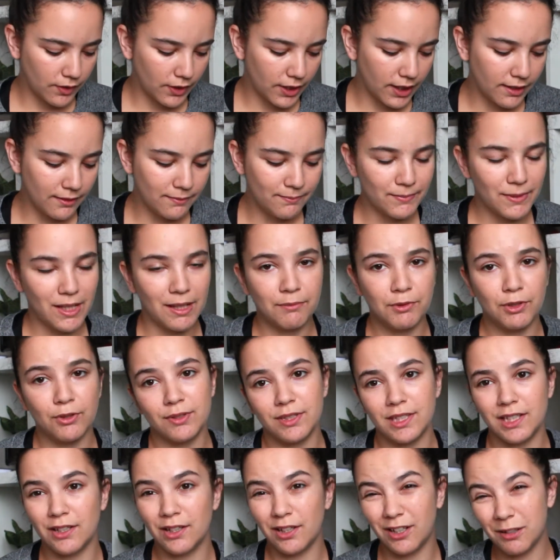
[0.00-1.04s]
again. I'm
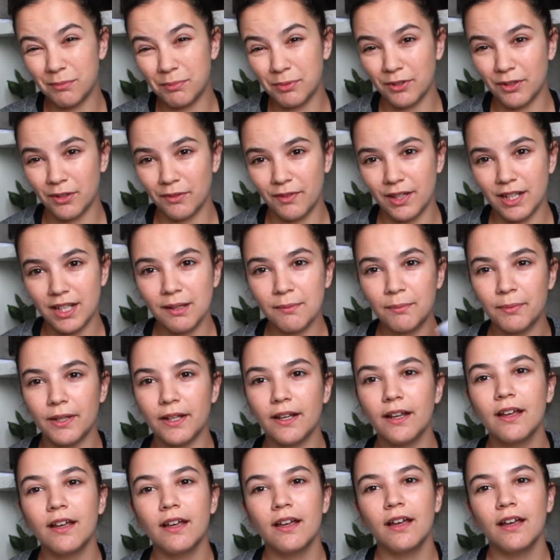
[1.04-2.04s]
using a couple already, but